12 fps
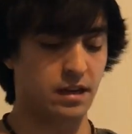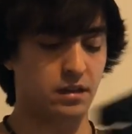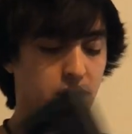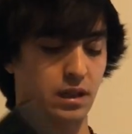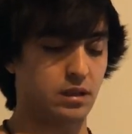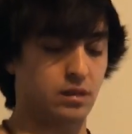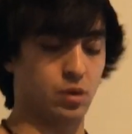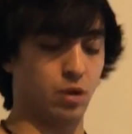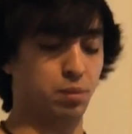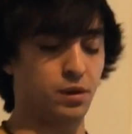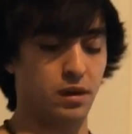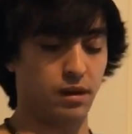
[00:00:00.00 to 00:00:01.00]
of looks like the
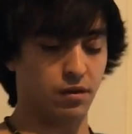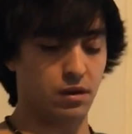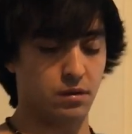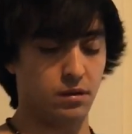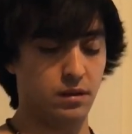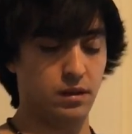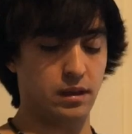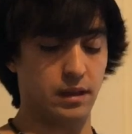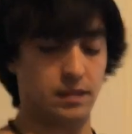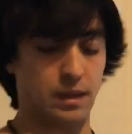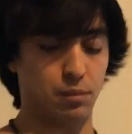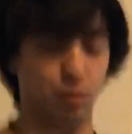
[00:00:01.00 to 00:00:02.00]
Scorpion Evo,
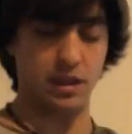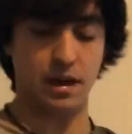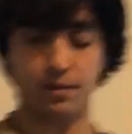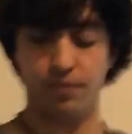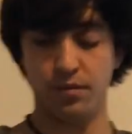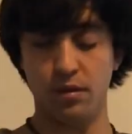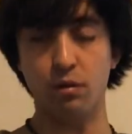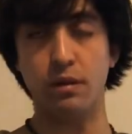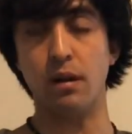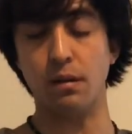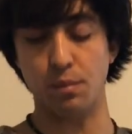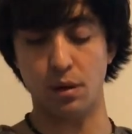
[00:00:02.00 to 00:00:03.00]
except without
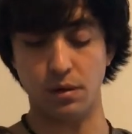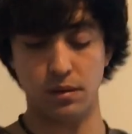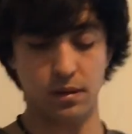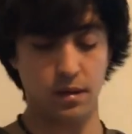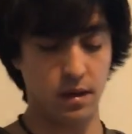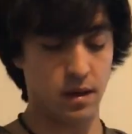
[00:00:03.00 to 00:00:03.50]
3-round burst.